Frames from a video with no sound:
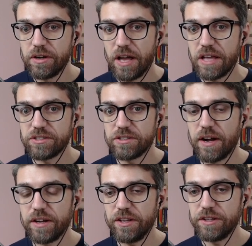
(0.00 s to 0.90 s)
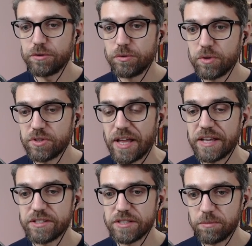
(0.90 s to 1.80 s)
it's starting to look
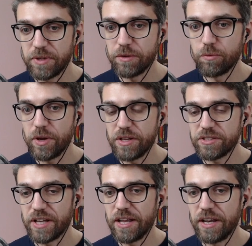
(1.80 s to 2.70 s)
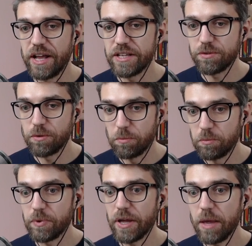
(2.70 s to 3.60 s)
like something really stylized
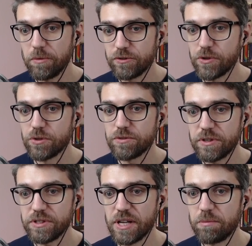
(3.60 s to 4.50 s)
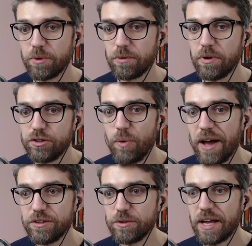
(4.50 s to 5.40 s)
from Game of Thrones, for example. To
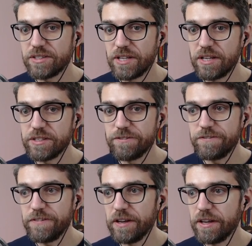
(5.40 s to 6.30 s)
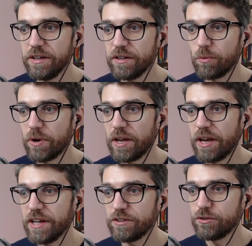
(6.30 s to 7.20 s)
add to that sense of feeling, what I
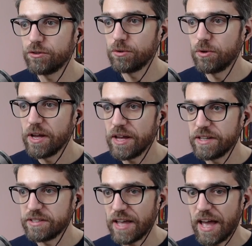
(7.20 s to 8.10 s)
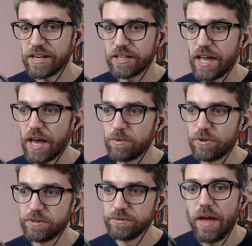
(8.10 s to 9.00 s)
like to do is add a
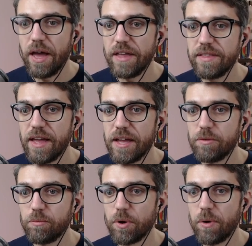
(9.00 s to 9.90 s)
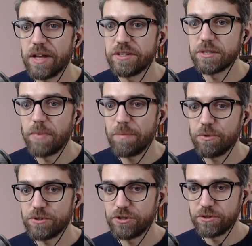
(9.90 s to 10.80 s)
camera and then we'll add some
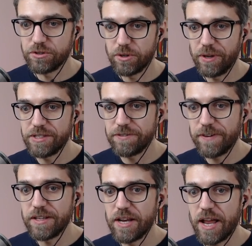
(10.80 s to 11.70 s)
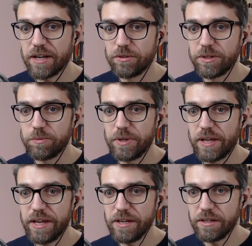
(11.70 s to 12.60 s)
aperture. So let's find an angle that we
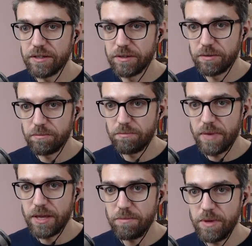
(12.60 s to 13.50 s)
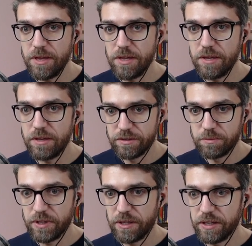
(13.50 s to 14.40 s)
like maybe
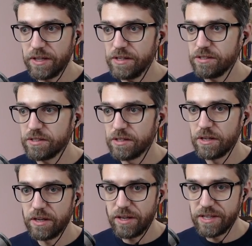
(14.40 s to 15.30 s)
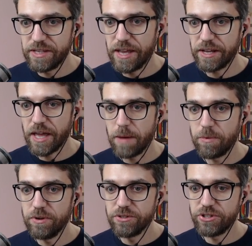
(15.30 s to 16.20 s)
something like this. Let's add a
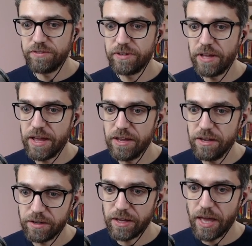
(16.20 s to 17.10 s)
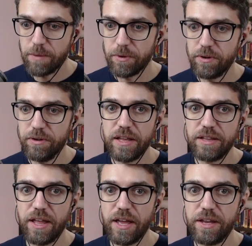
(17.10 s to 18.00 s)
camera, shift A, camera,
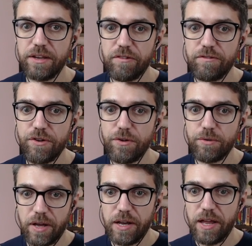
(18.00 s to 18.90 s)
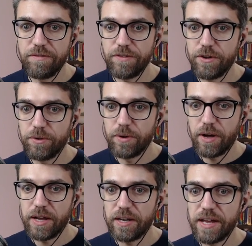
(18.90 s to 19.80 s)
and then view, align
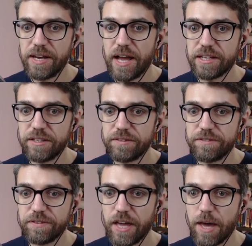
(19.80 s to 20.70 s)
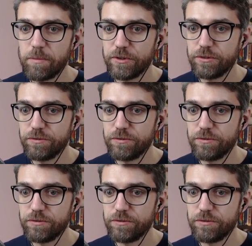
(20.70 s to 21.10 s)
view, align active camera to